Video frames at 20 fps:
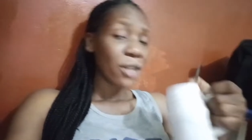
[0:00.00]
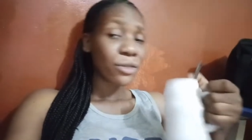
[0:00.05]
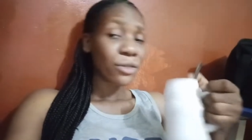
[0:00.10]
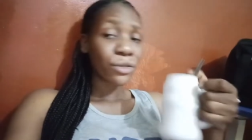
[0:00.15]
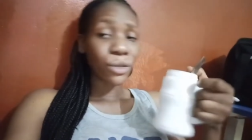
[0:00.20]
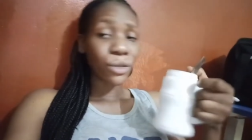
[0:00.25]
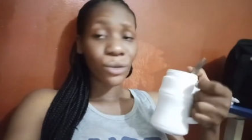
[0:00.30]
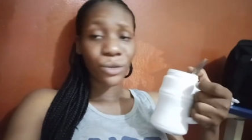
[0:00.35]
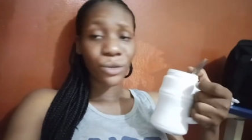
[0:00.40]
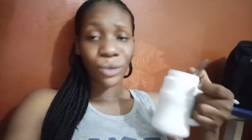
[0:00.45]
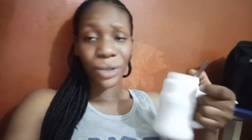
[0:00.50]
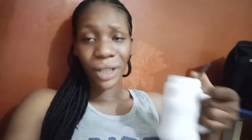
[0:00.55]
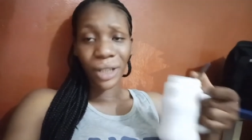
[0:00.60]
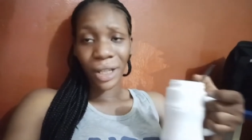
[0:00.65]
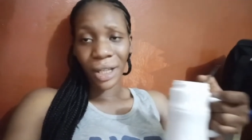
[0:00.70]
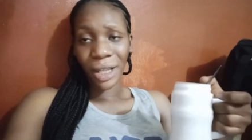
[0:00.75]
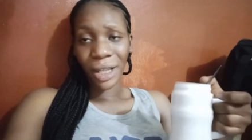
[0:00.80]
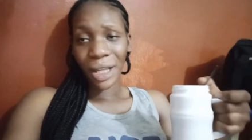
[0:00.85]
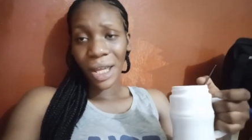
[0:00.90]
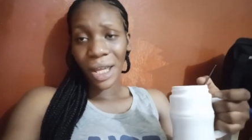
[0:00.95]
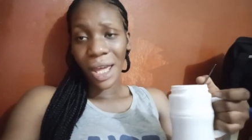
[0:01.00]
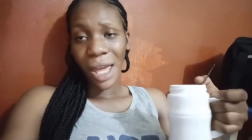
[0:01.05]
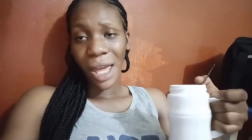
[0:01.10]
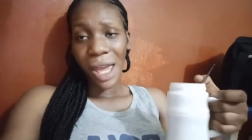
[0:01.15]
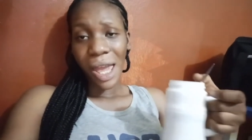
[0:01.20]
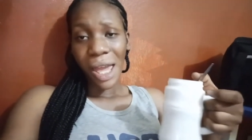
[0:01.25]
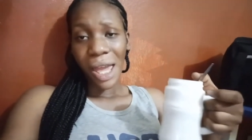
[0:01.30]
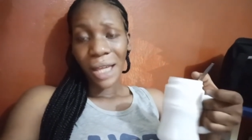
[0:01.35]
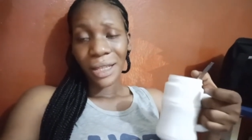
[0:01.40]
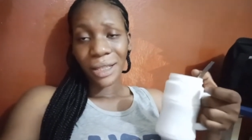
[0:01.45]
So today,
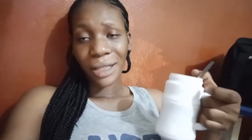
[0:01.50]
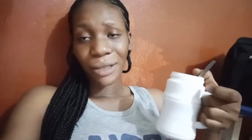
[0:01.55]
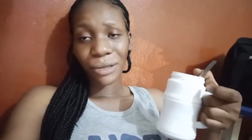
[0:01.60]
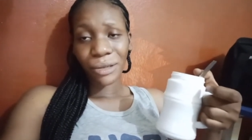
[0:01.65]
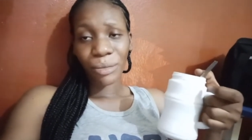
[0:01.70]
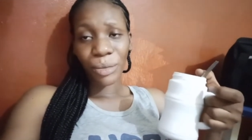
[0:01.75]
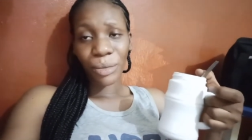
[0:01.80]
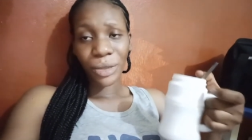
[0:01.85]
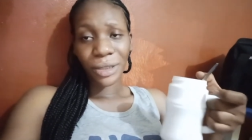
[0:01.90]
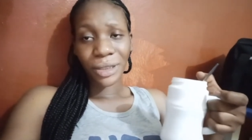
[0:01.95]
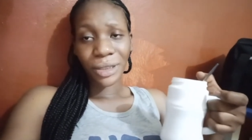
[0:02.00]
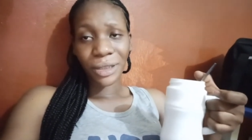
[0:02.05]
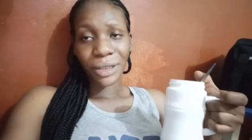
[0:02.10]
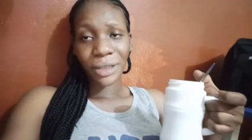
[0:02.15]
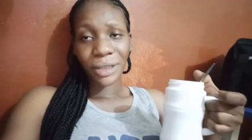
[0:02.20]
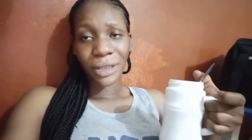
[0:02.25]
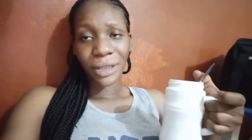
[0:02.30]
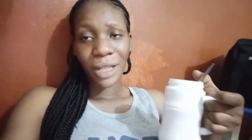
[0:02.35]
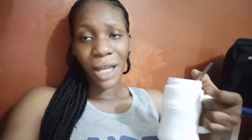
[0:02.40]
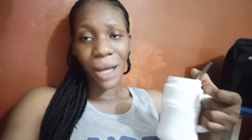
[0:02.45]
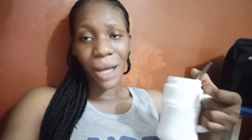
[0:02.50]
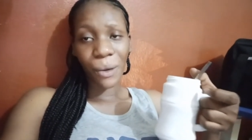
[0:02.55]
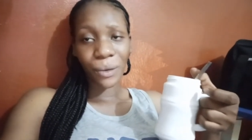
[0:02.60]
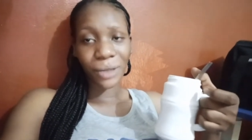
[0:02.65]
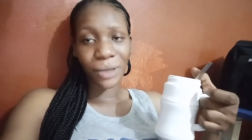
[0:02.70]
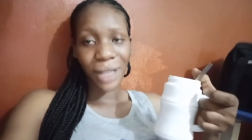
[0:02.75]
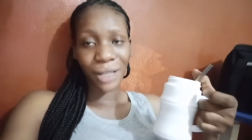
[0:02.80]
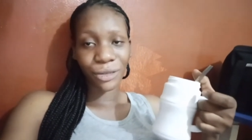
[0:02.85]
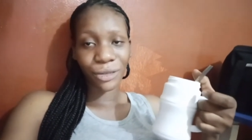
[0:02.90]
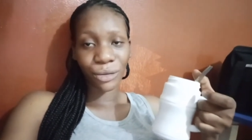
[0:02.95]
this morning, I
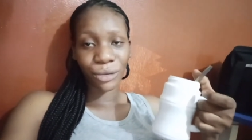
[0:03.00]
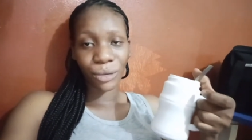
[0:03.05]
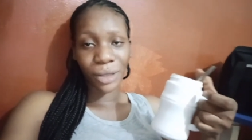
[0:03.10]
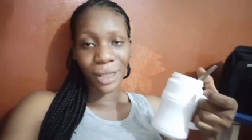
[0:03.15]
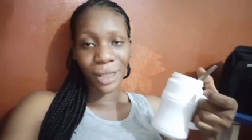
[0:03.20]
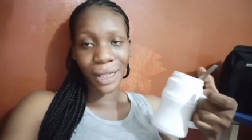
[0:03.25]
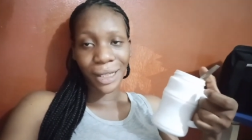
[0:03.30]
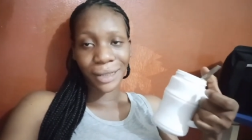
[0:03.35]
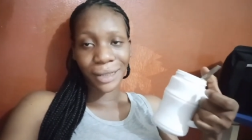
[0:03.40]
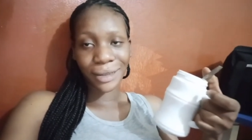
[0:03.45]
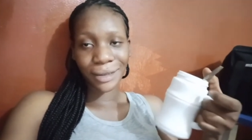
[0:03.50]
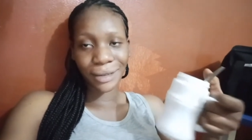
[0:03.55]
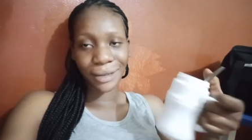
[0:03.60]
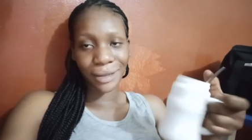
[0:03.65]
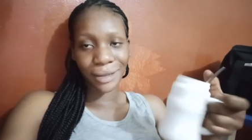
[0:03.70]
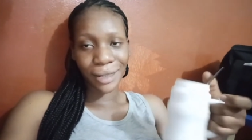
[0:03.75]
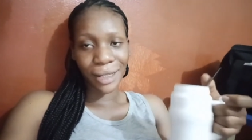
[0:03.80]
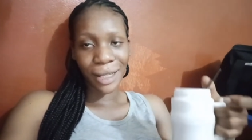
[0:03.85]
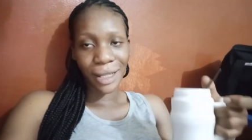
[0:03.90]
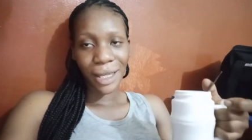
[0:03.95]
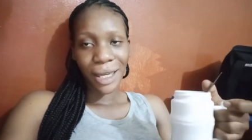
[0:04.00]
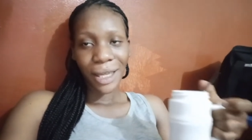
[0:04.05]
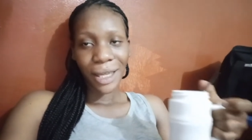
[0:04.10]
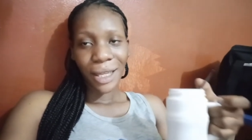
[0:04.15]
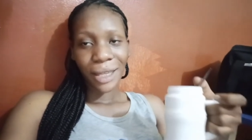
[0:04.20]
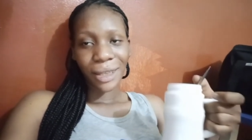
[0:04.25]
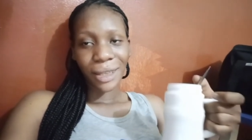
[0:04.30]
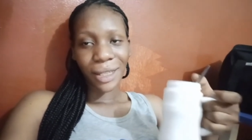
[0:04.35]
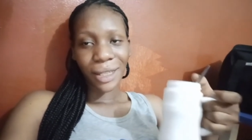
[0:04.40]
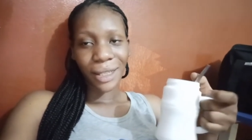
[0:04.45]
was asked to take tea
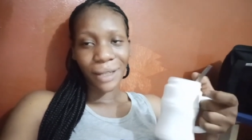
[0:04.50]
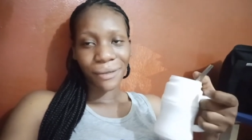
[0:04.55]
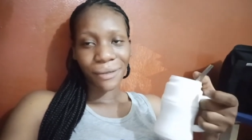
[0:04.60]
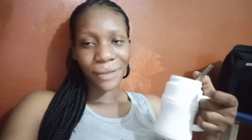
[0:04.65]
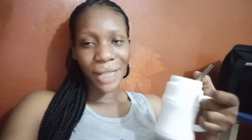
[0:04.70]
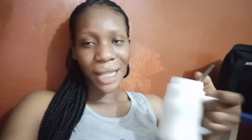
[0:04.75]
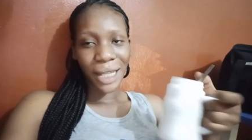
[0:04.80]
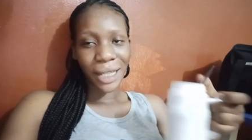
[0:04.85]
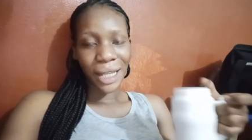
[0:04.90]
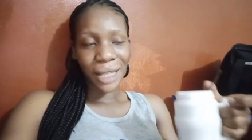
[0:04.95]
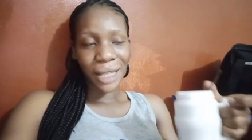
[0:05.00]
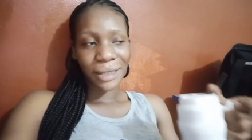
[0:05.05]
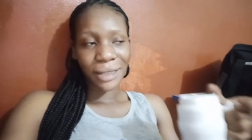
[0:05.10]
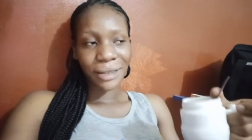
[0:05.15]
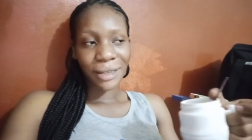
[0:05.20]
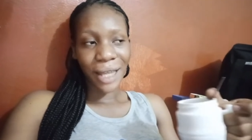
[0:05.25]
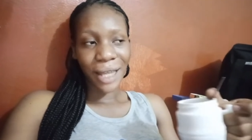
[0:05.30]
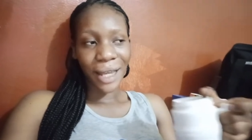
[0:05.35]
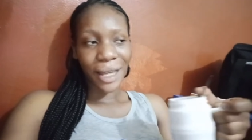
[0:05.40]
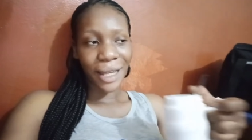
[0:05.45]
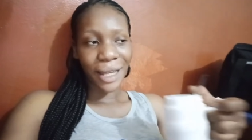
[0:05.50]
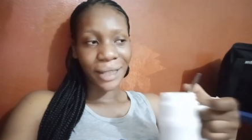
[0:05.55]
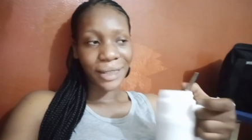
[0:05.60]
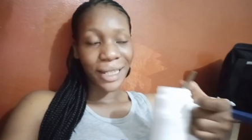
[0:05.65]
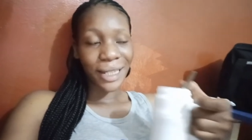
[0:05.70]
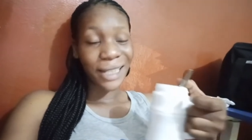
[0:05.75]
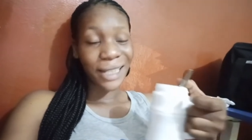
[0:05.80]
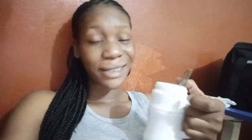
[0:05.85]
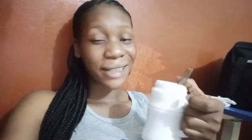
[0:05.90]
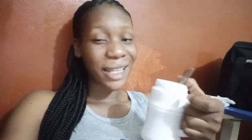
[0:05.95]
then after that i can
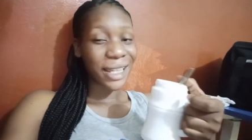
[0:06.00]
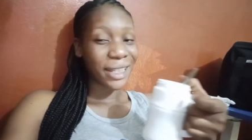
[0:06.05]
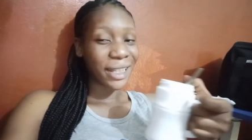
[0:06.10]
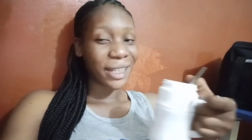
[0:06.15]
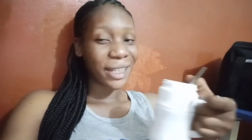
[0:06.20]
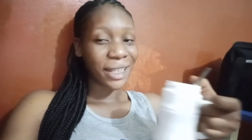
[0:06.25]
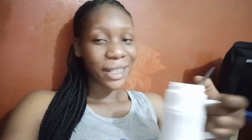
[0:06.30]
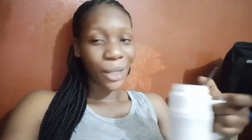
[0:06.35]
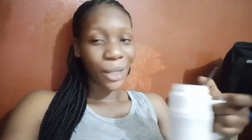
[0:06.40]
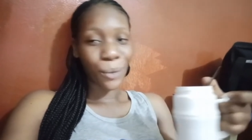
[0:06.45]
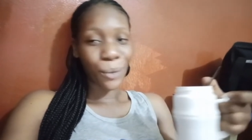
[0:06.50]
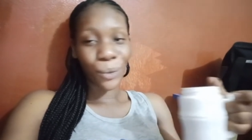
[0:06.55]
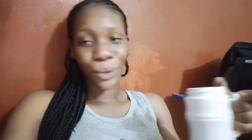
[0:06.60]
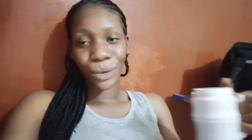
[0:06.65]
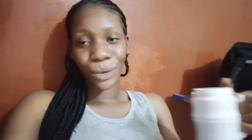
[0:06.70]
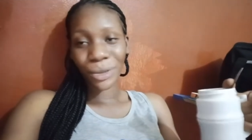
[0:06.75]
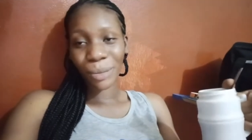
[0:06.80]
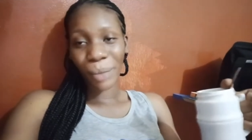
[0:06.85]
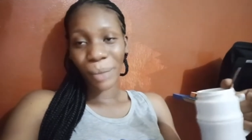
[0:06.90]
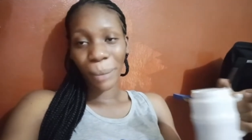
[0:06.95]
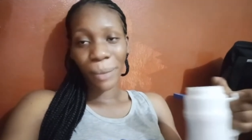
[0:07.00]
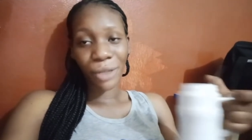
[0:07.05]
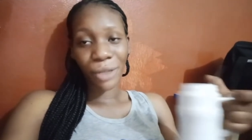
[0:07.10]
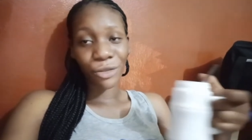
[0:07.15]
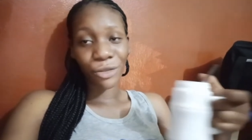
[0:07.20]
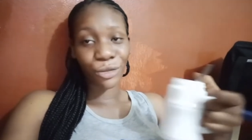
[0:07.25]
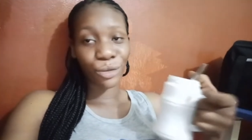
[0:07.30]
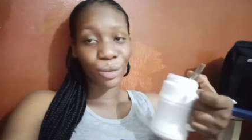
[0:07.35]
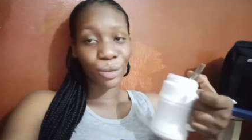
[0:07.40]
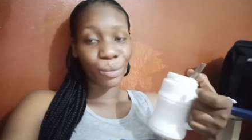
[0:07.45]
eat anything i want pepper
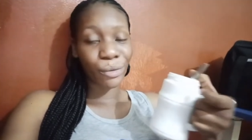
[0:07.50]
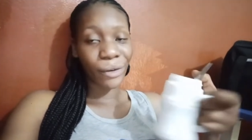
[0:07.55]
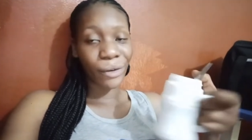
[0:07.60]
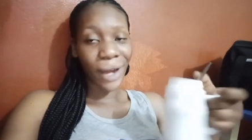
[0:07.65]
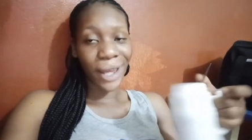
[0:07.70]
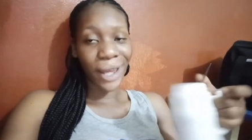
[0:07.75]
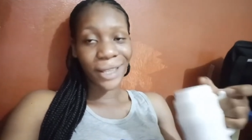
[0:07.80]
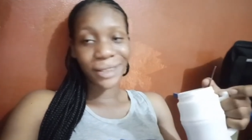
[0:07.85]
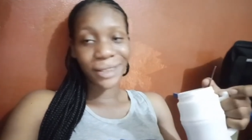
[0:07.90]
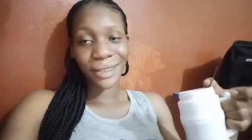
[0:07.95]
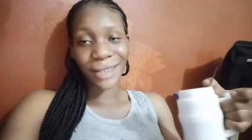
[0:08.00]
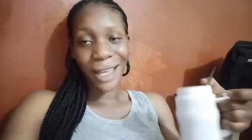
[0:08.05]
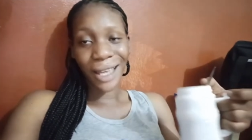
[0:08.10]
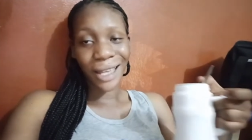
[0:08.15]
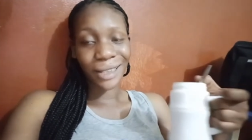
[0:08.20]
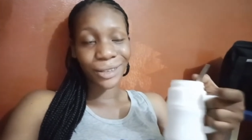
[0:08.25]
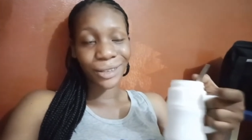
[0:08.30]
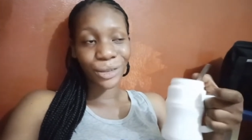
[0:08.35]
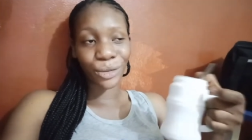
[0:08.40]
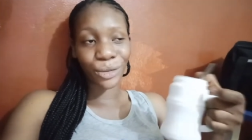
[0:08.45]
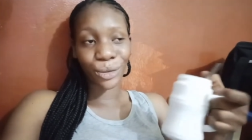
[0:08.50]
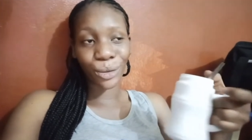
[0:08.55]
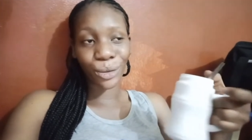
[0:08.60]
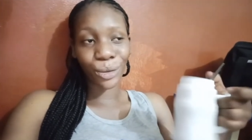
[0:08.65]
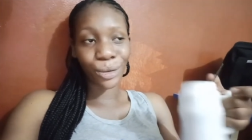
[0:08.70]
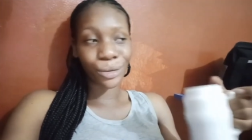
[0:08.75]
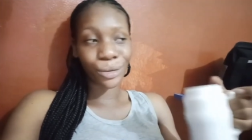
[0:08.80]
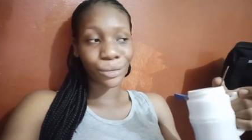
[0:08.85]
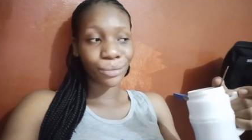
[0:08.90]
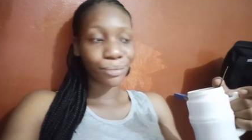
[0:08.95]
soup rice and so
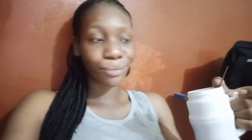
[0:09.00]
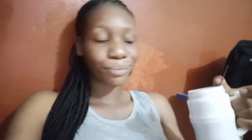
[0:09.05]
on